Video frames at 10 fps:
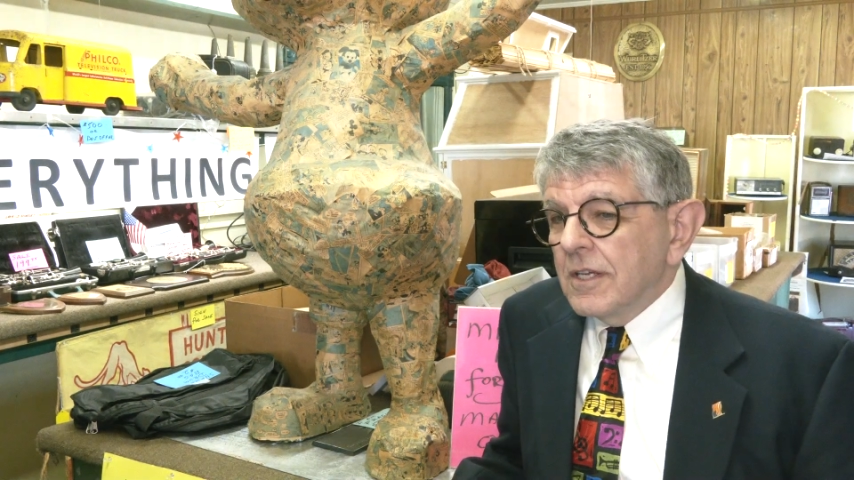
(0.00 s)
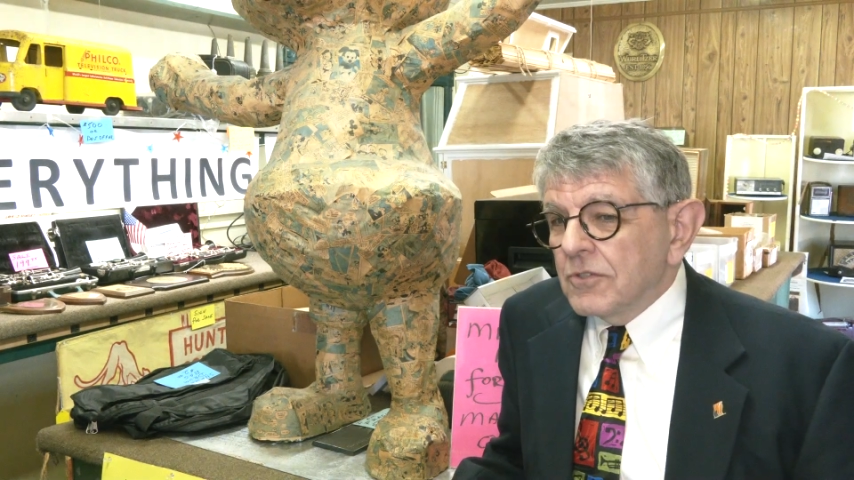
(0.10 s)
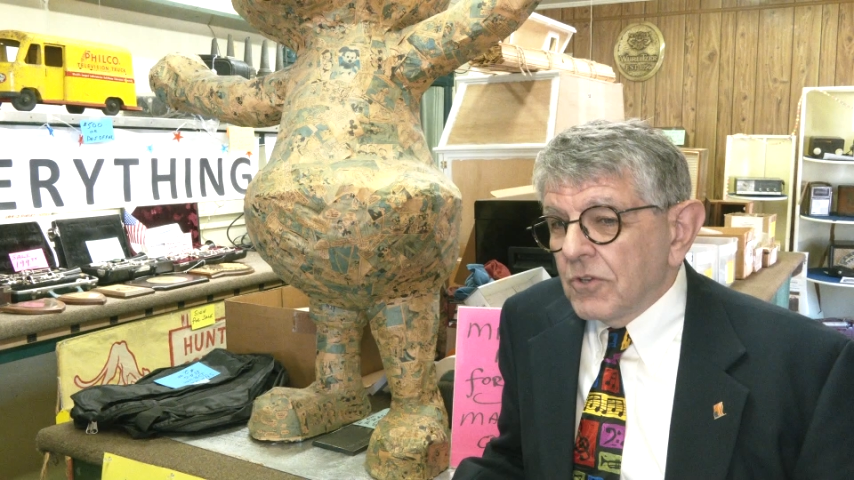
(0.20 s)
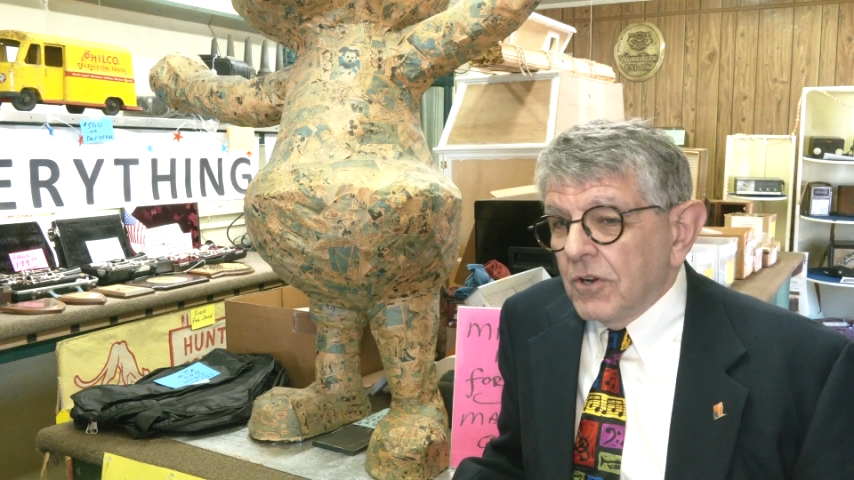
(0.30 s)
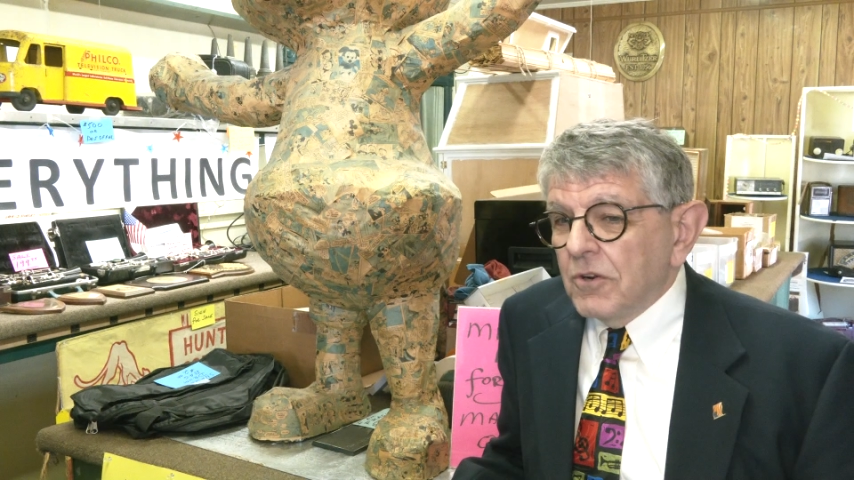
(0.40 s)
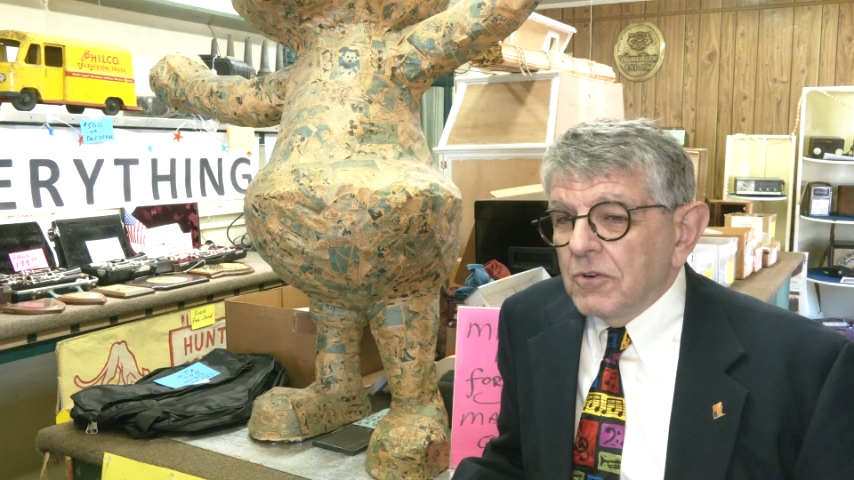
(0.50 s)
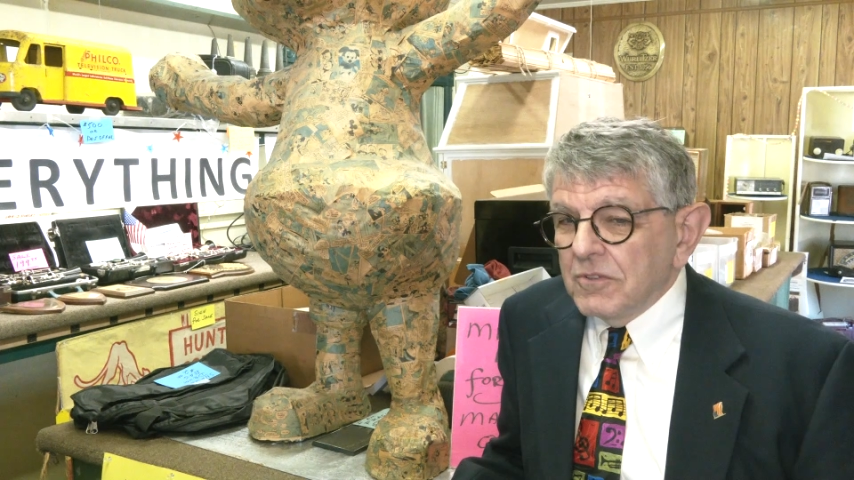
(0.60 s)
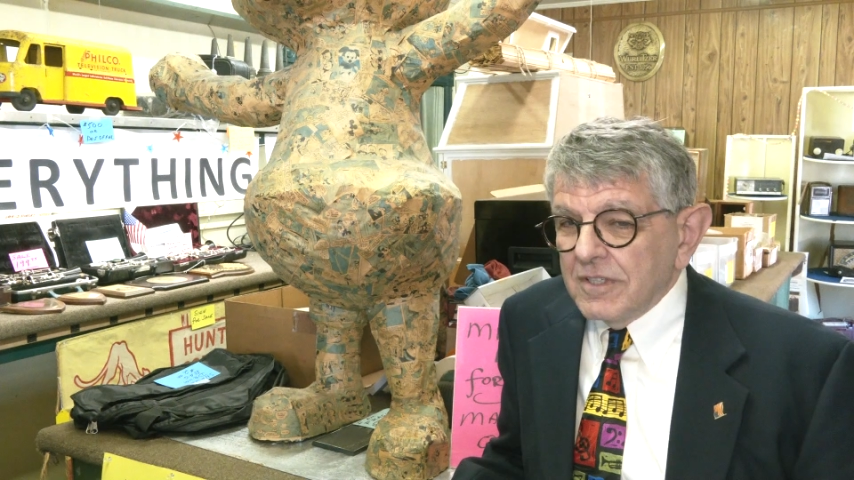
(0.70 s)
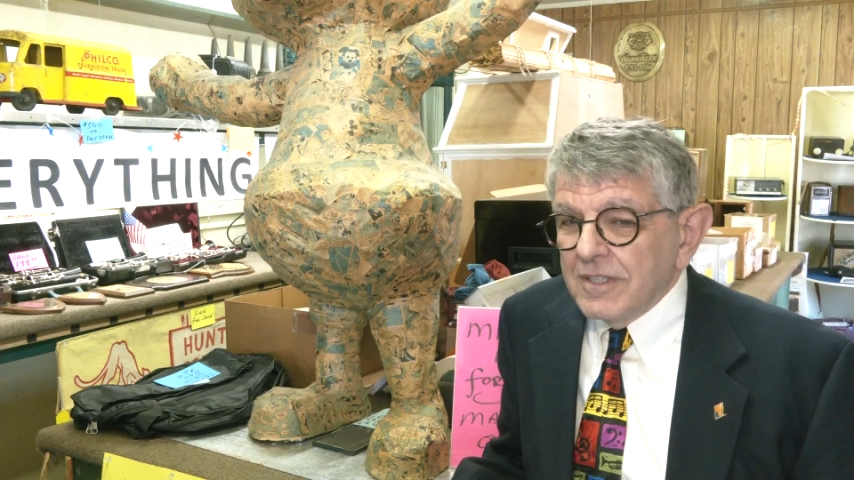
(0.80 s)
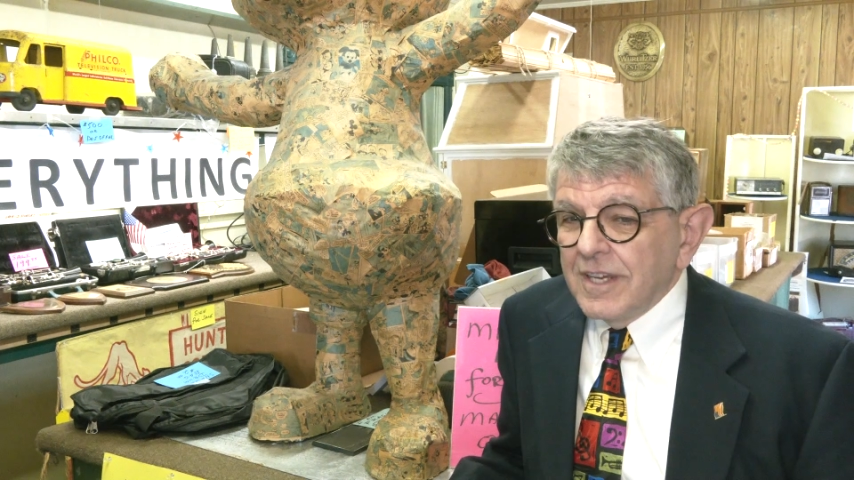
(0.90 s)
So
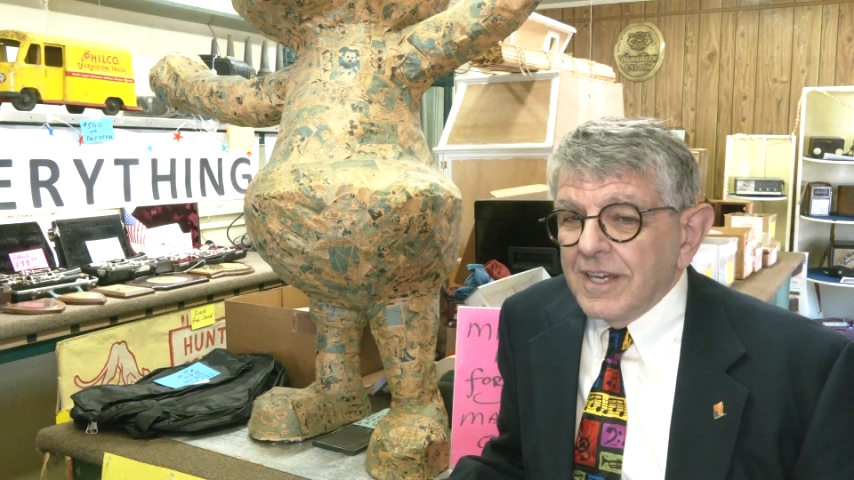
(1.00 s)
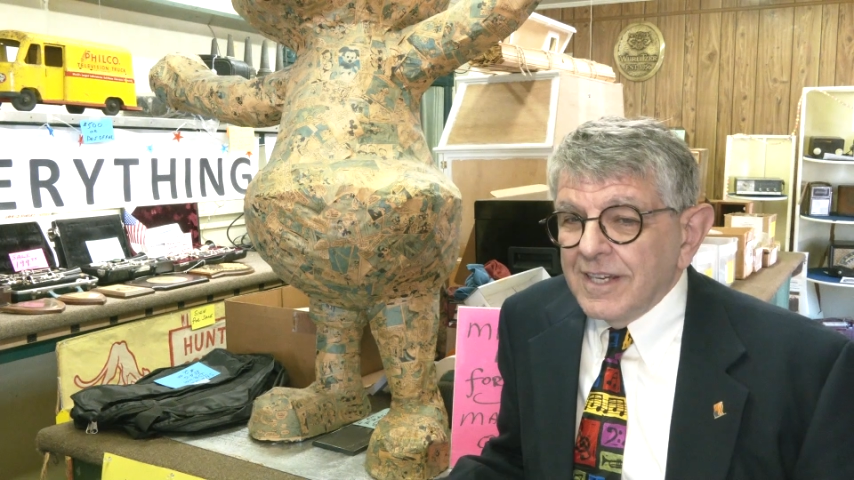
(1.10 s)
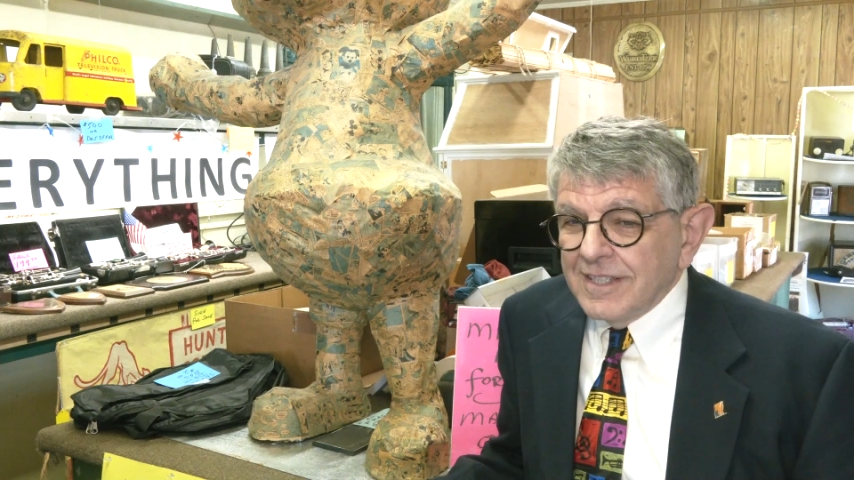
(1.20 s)
yeah,